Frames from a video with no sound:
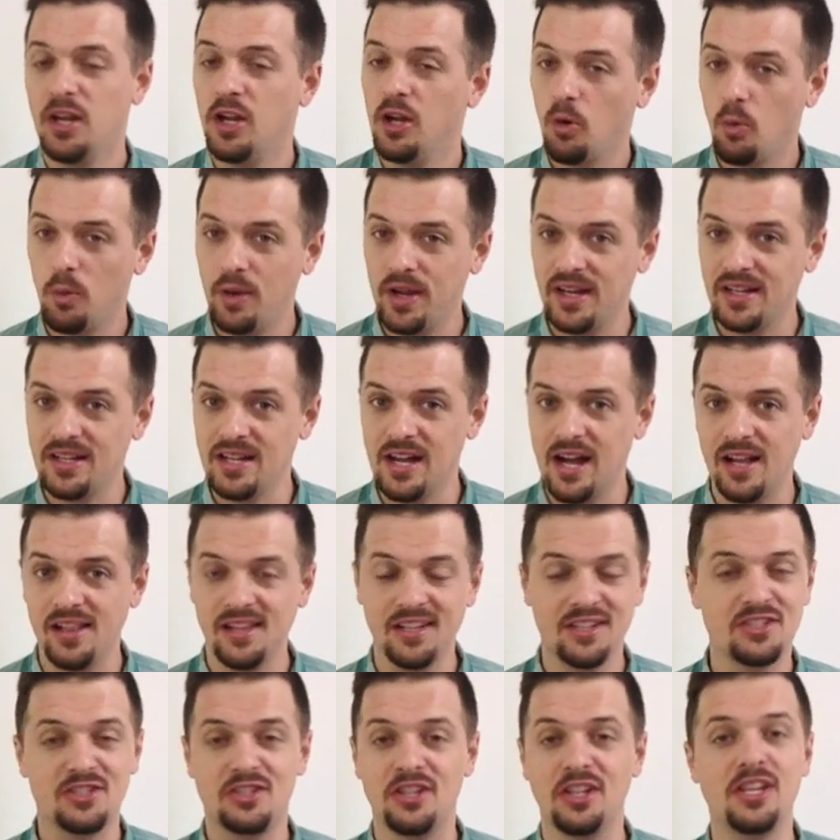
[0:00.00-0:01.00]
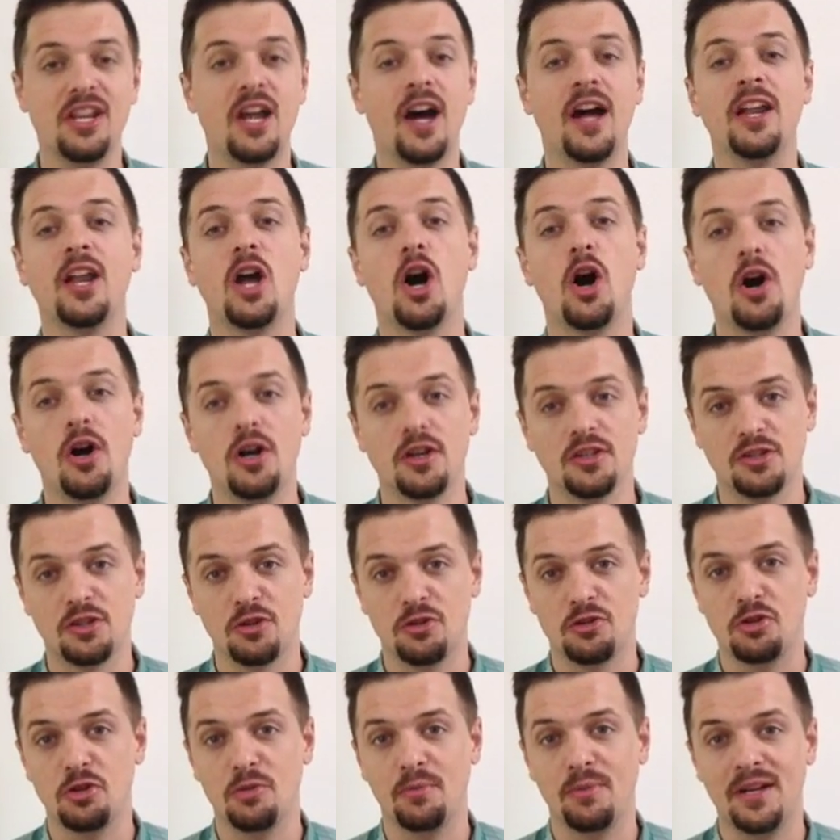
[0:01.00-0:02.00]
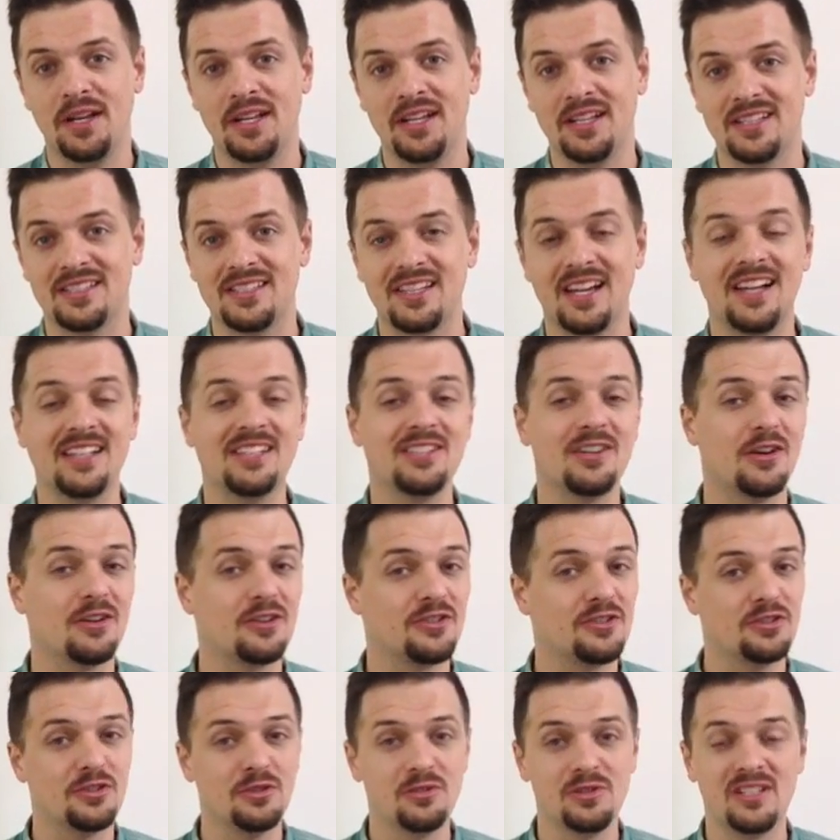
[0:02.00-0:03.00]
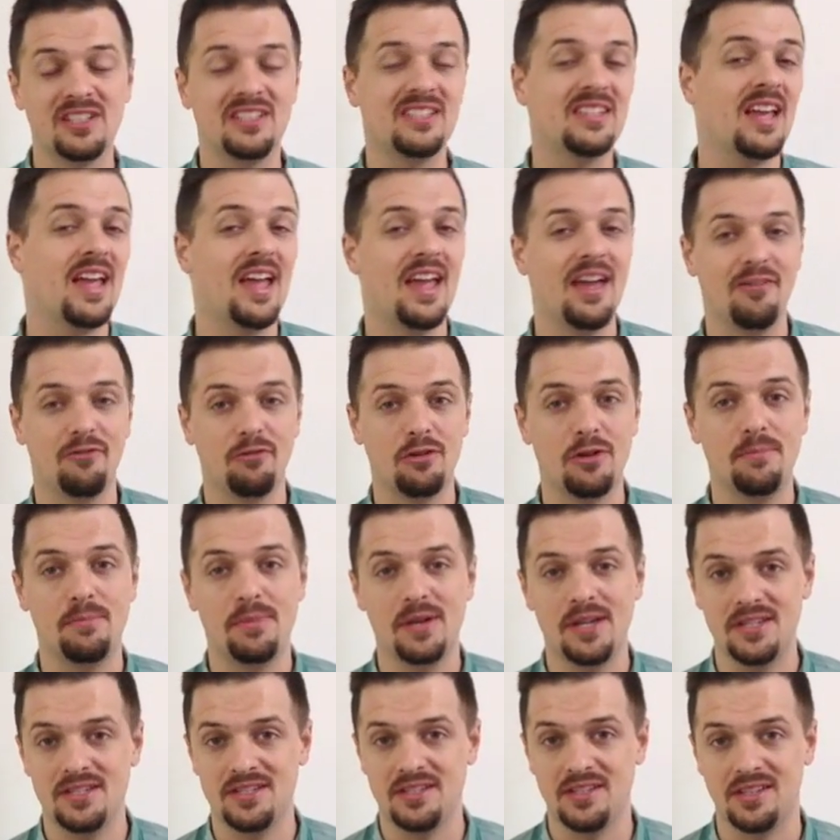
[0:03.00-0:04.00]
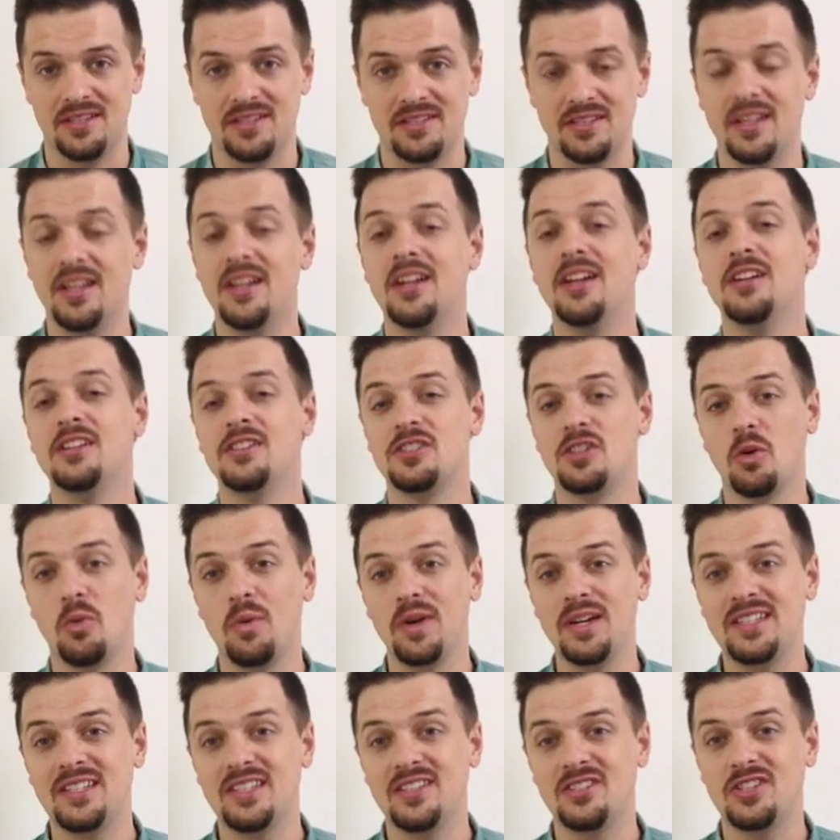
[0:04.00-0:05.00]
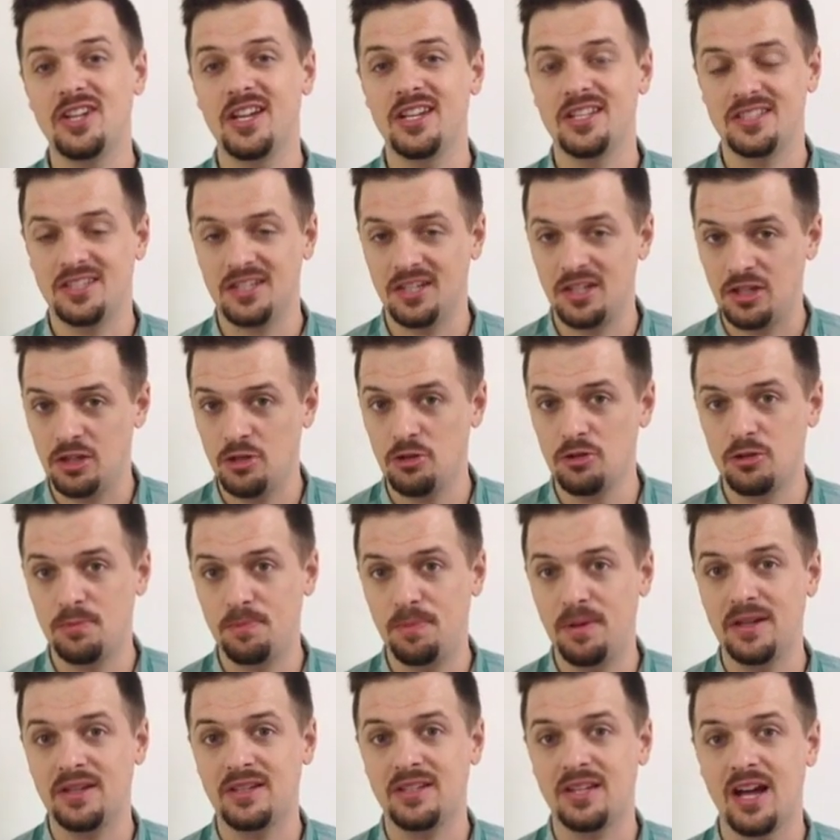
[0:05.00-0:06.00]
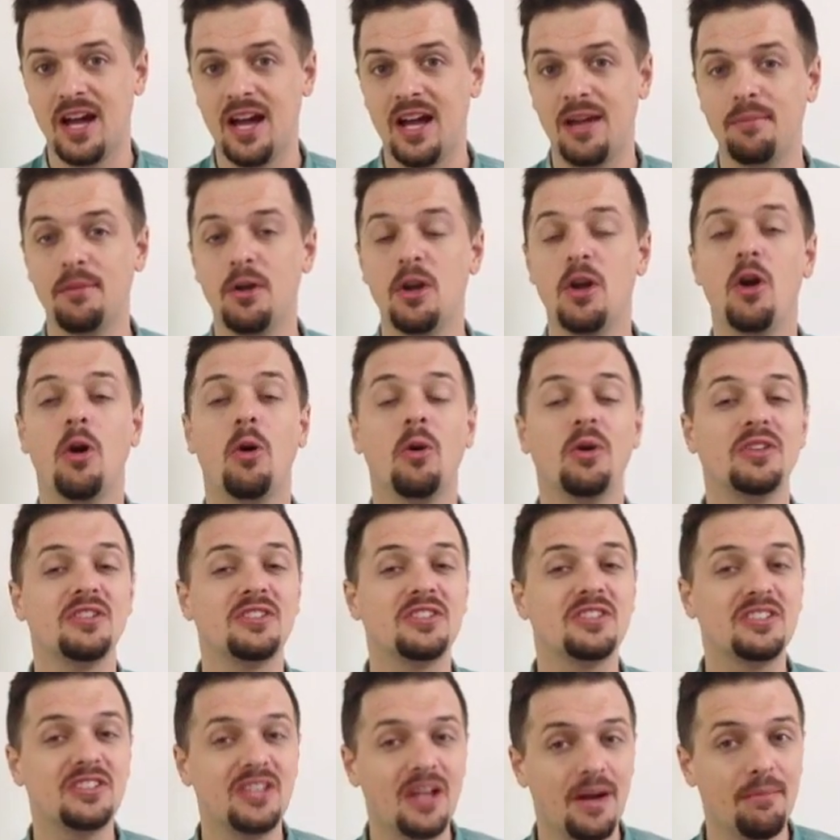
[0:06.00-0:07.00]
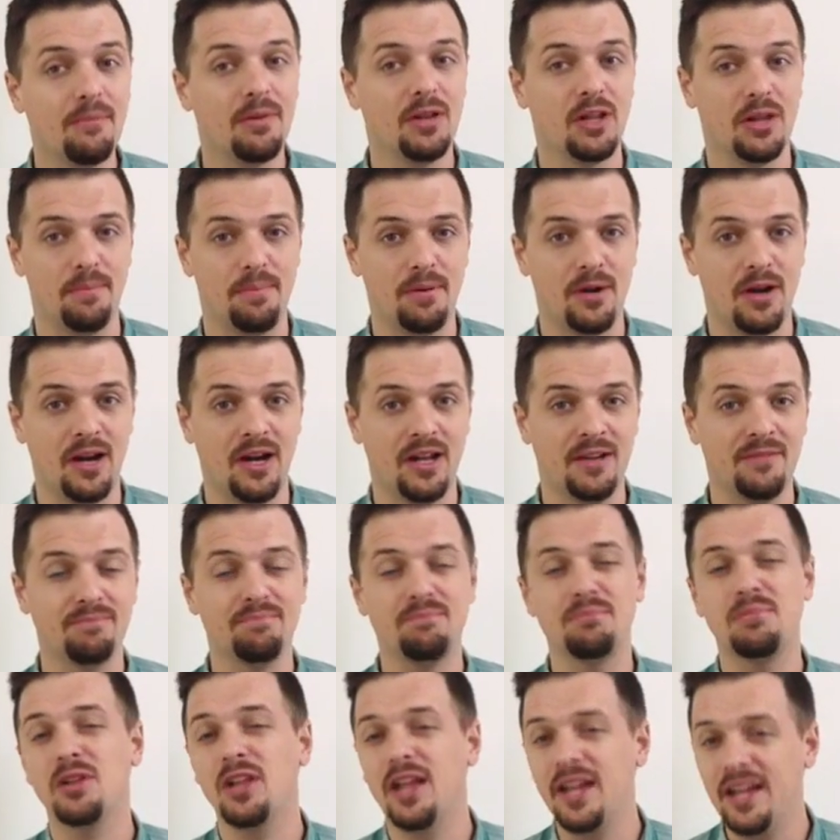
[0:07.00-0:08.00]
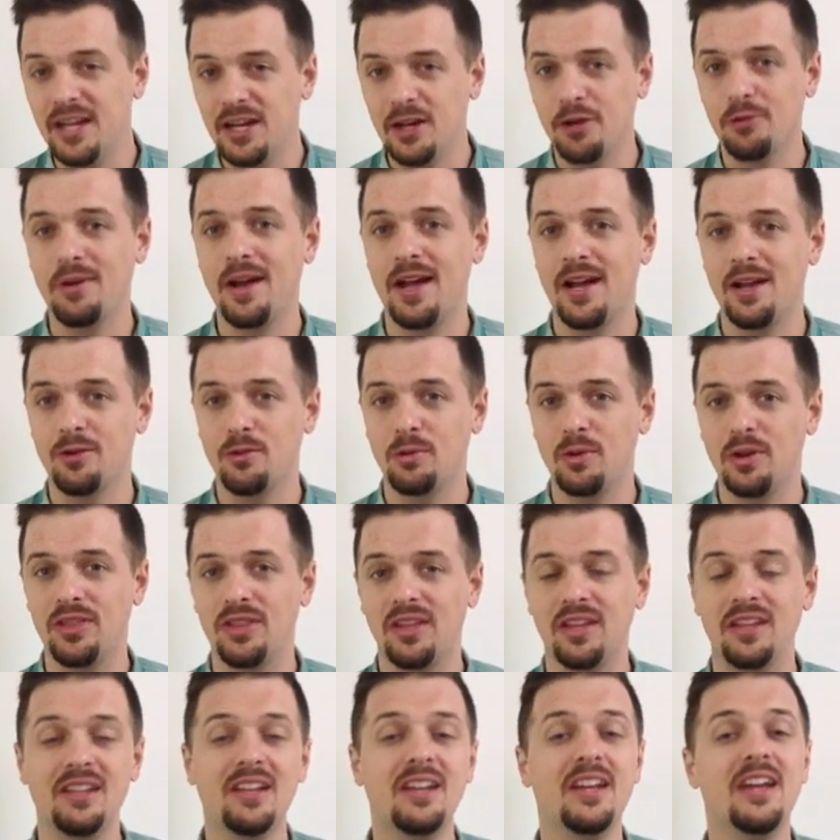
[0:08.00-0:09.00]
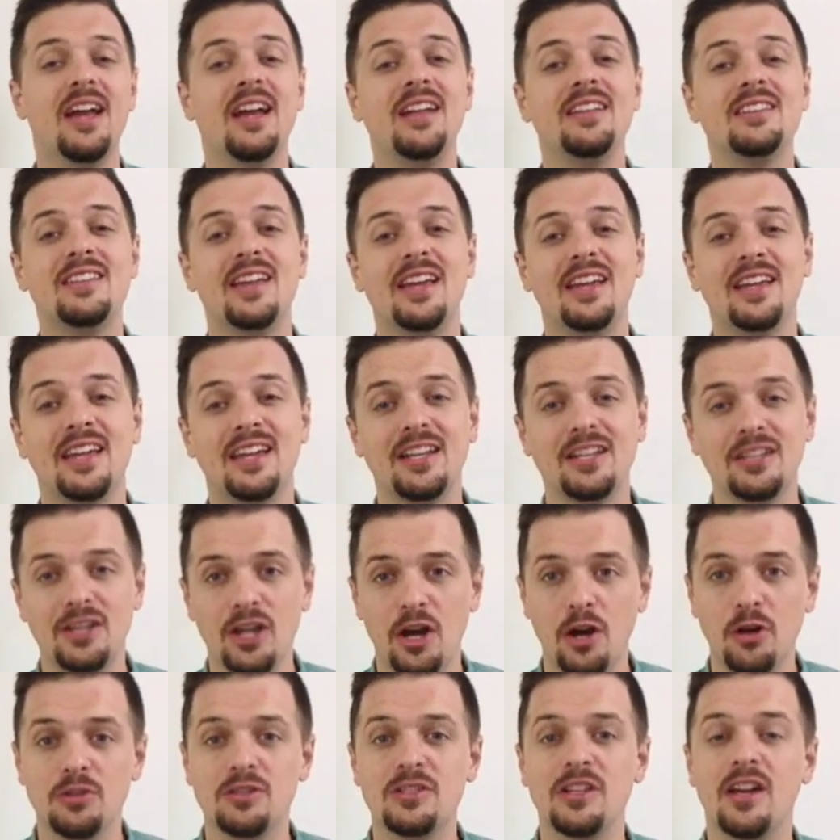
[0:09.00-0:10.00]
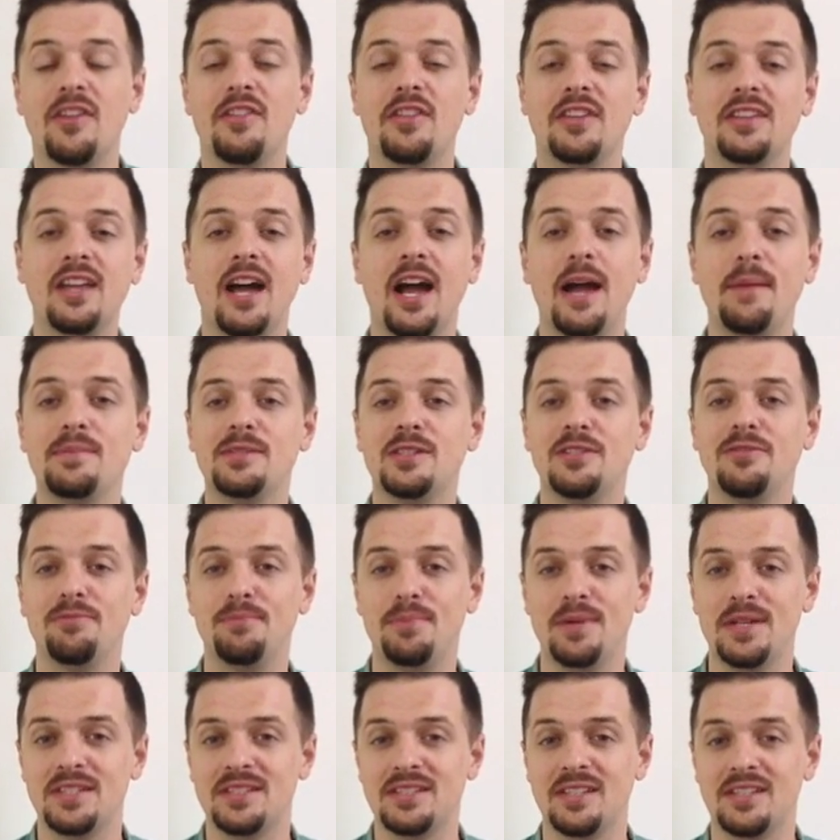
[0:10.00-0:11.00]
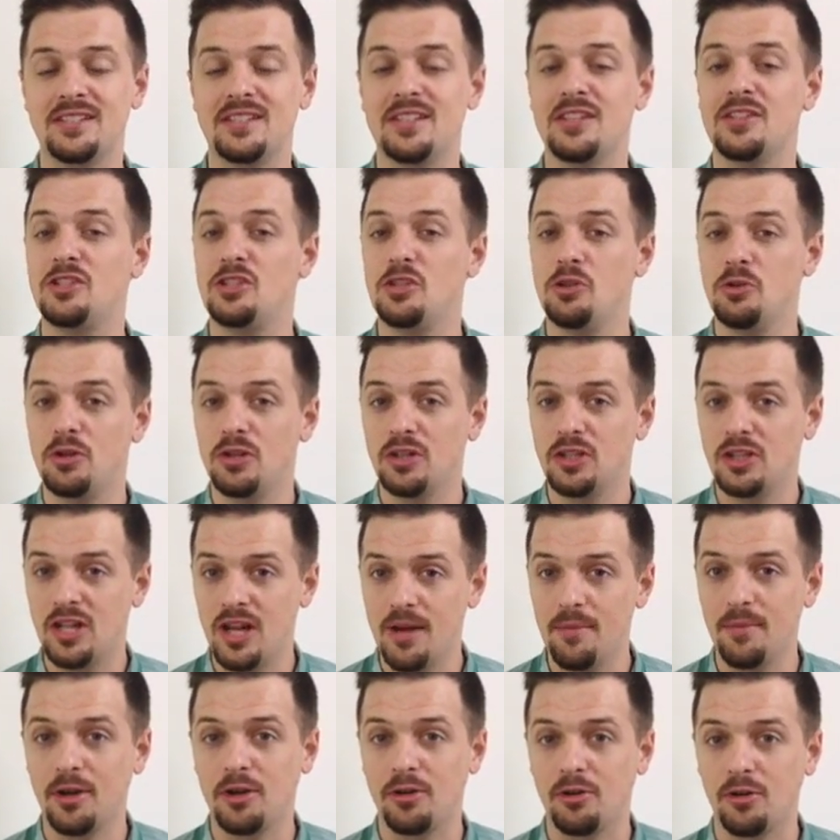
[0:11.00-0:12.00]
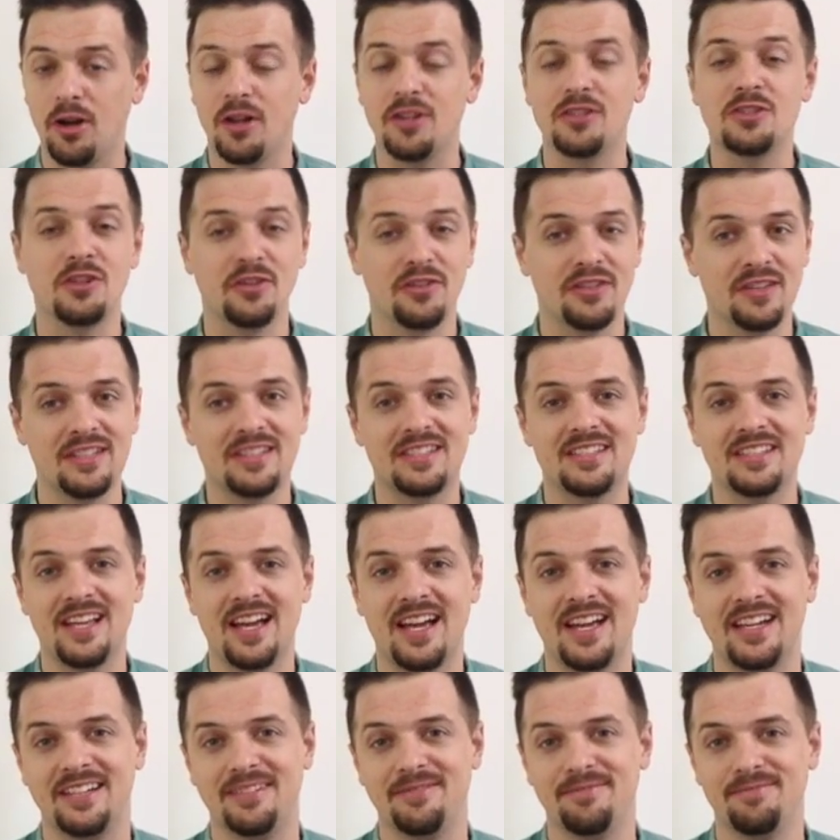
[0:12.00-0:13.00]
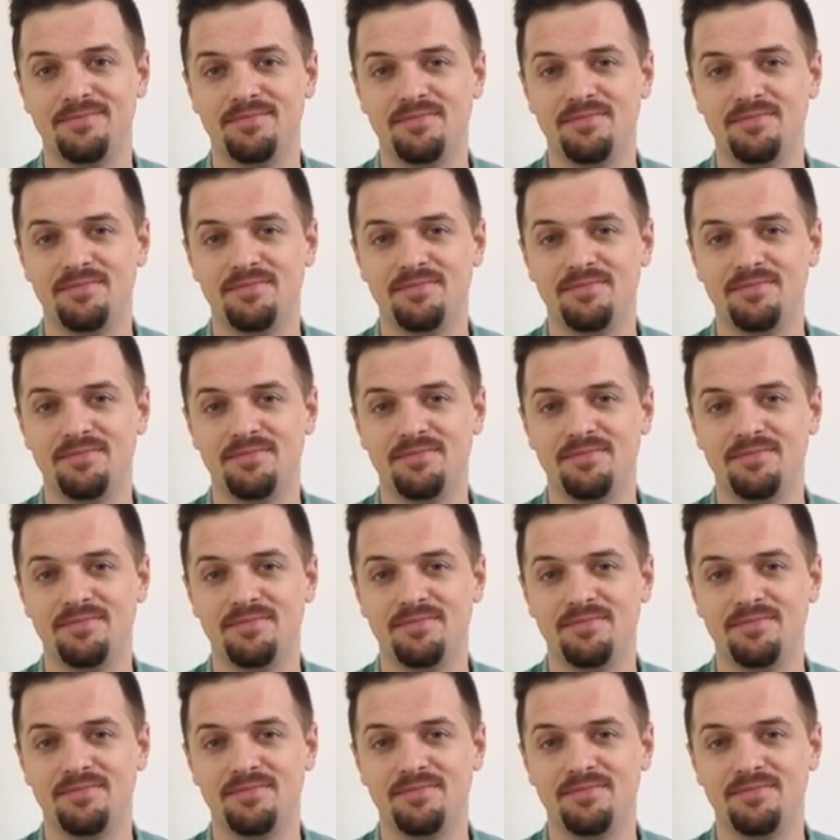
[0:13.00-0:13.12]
We acknowledge that not all social media sites are suited to every business, so we suggest that you spend time on StumbleUpon, playing around with it and taking notes of the types of businesses you could come across on this site.